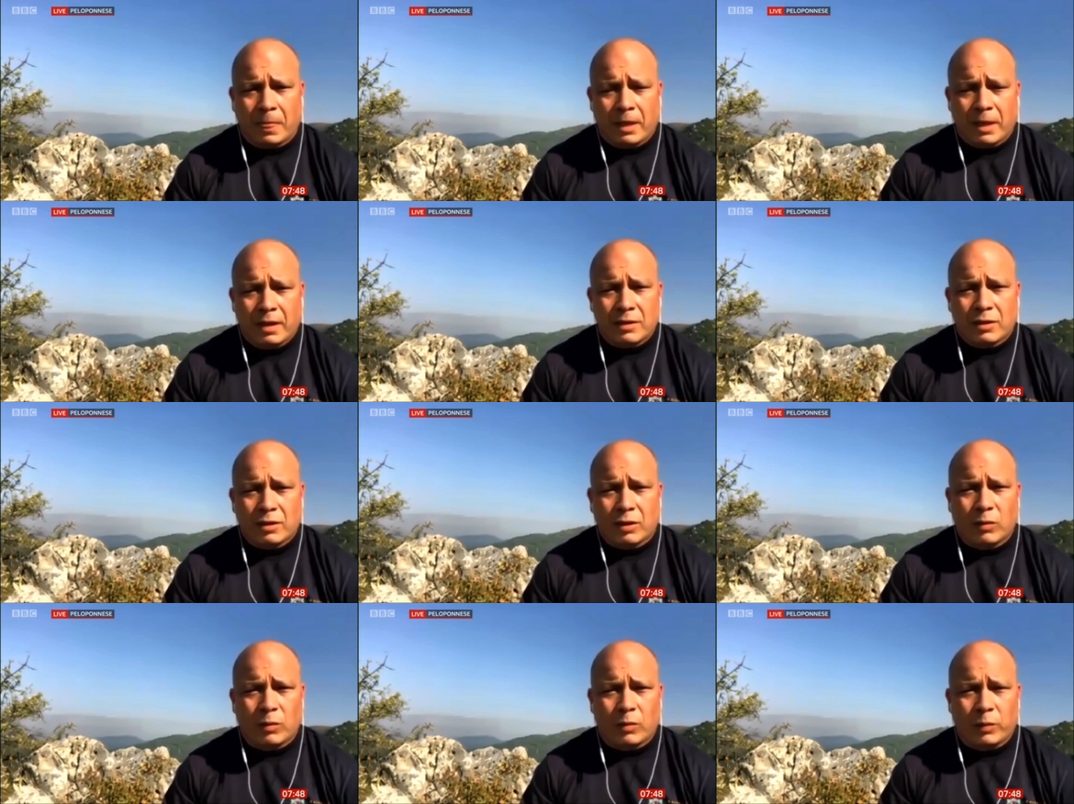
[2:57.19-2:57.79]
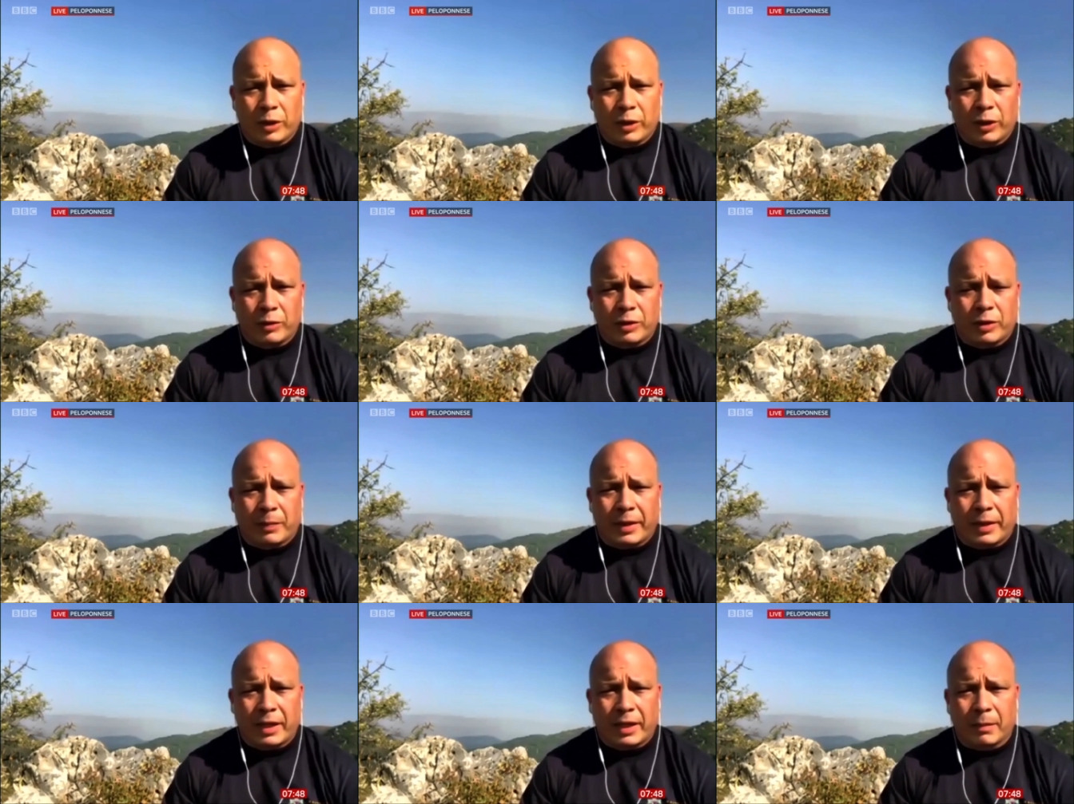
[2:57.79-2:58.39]
So we're used to
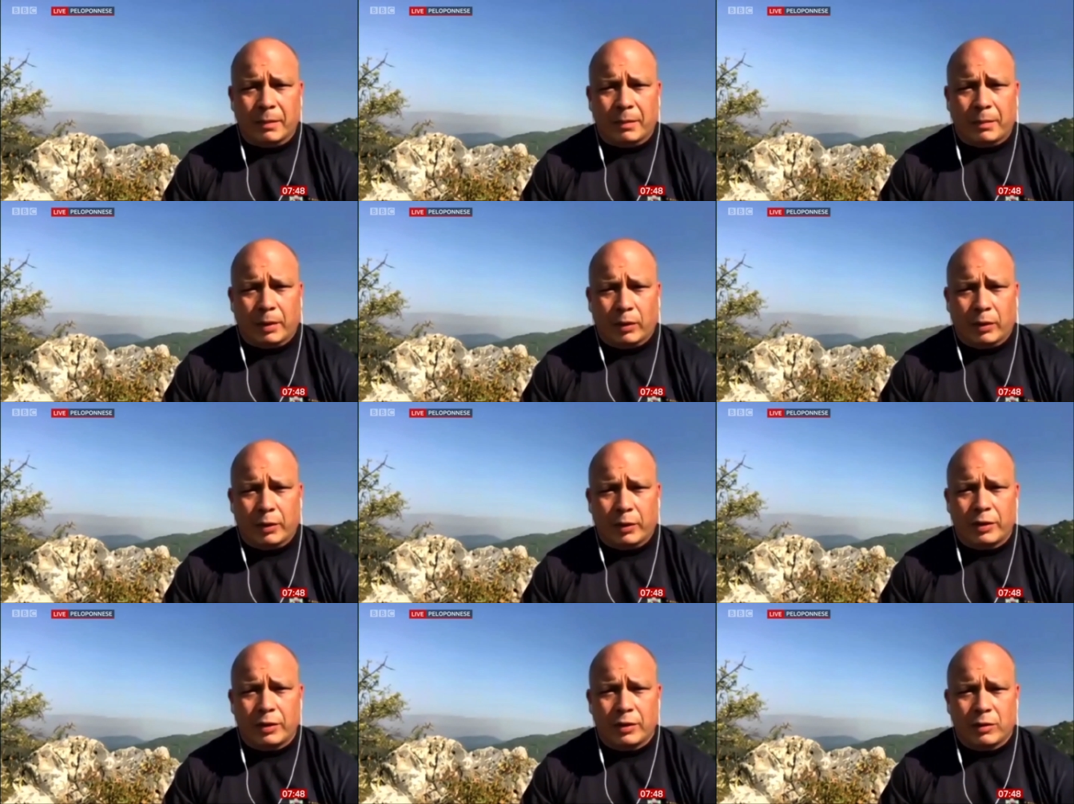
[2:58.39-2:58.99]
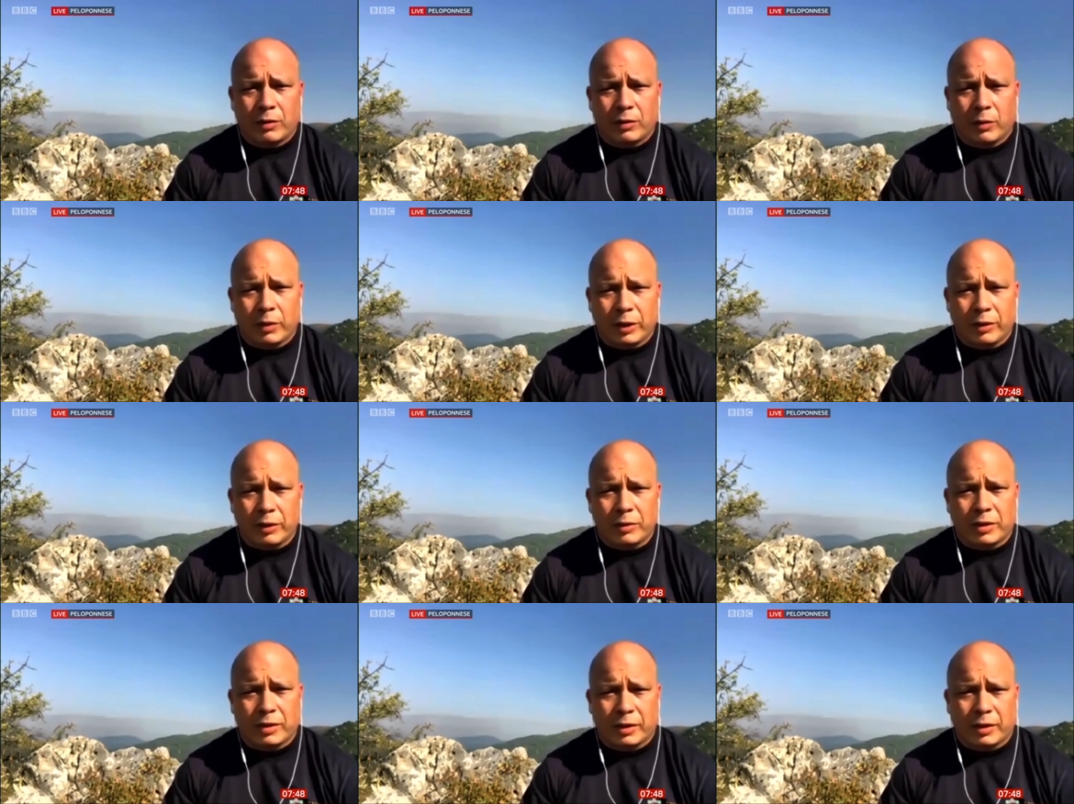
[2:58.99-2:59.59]
being deployed, we're
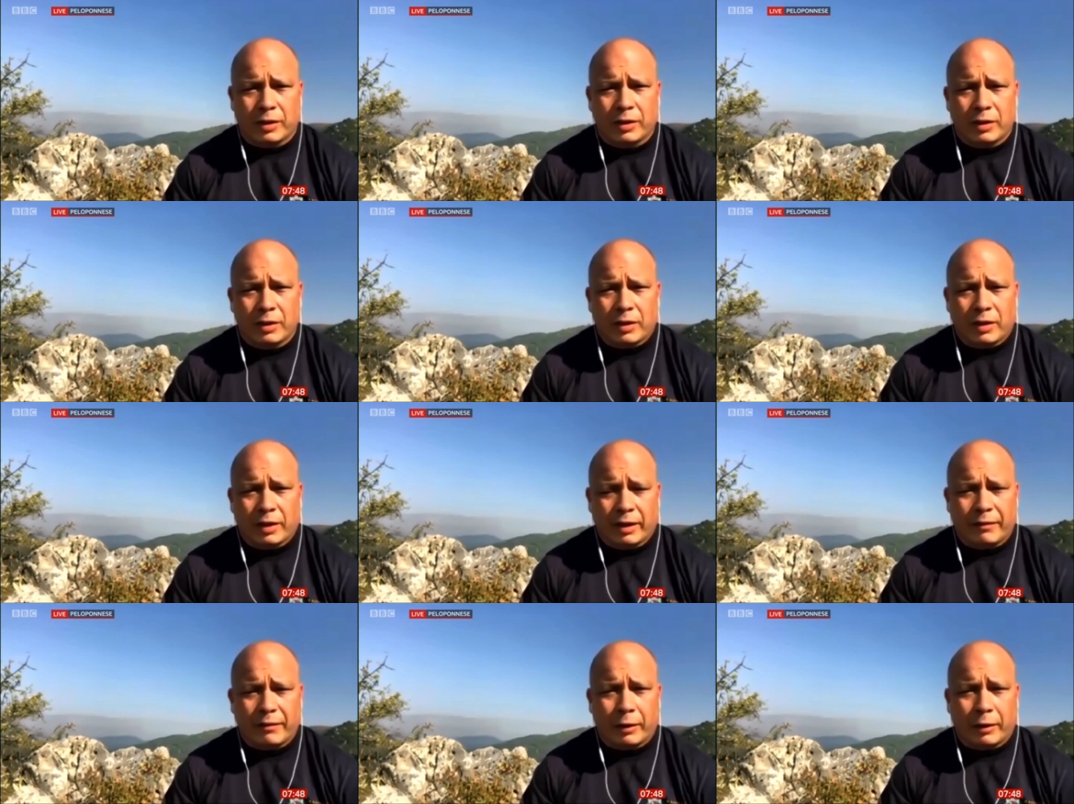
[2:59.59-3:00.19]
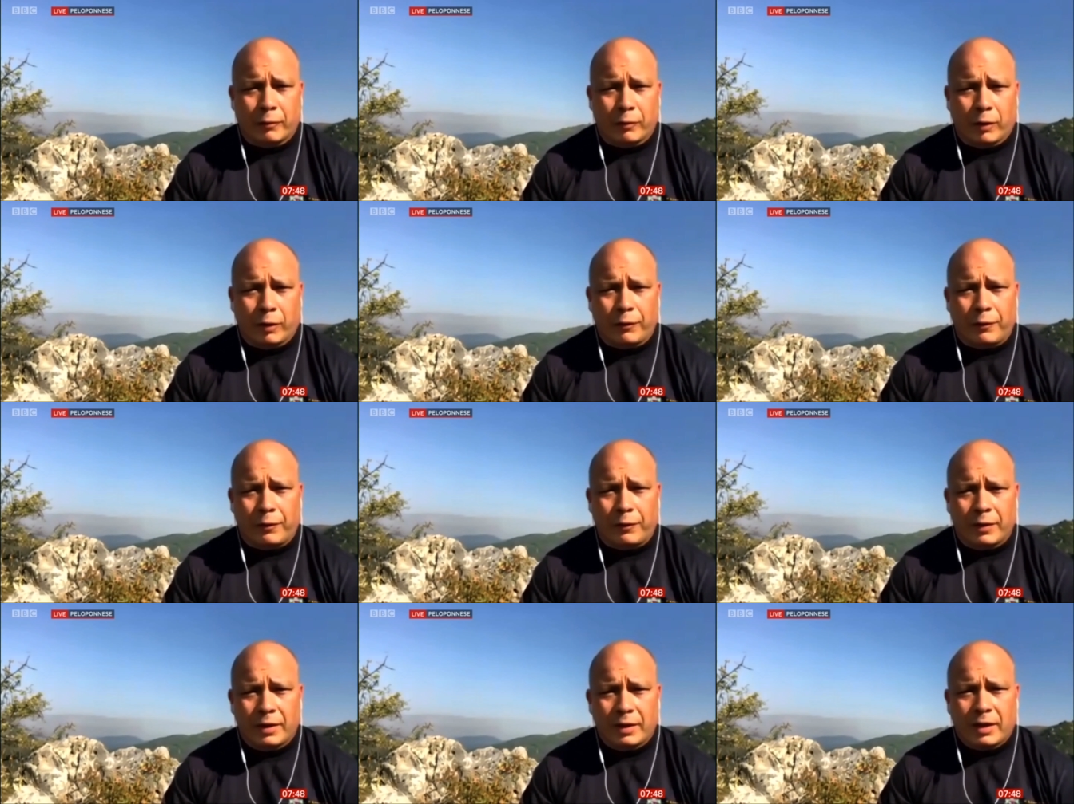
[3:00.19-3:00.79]
used to living
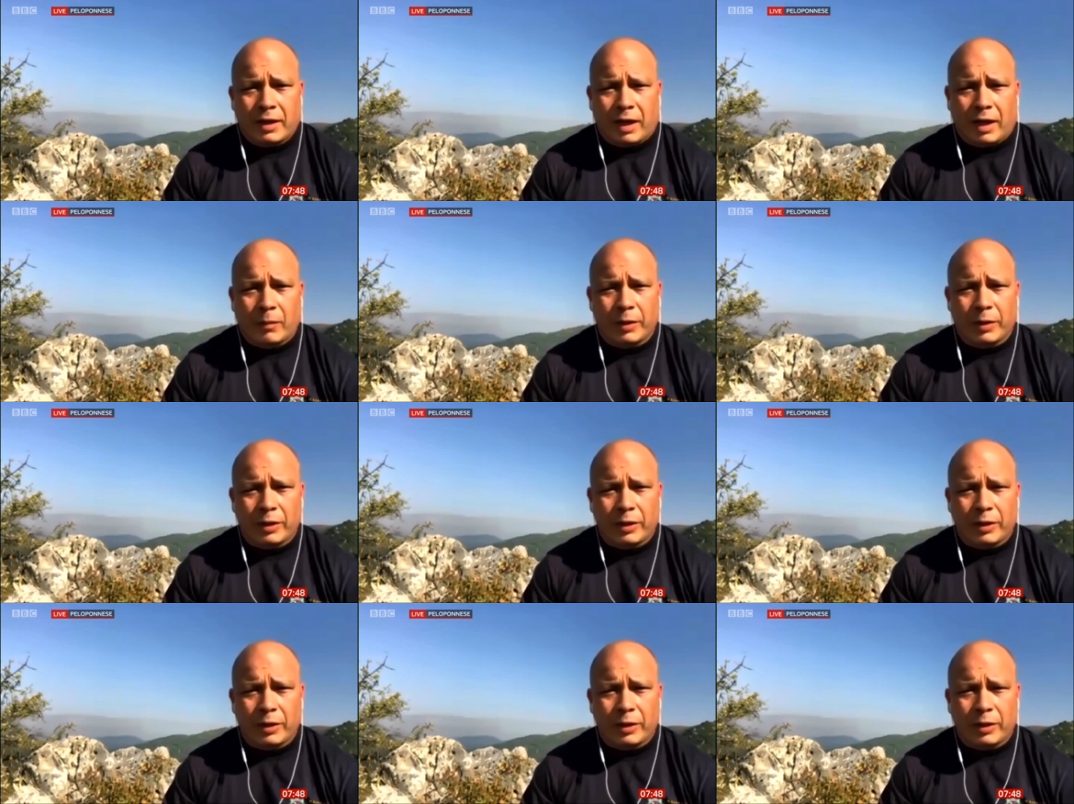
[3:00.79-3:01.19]
rough, and we're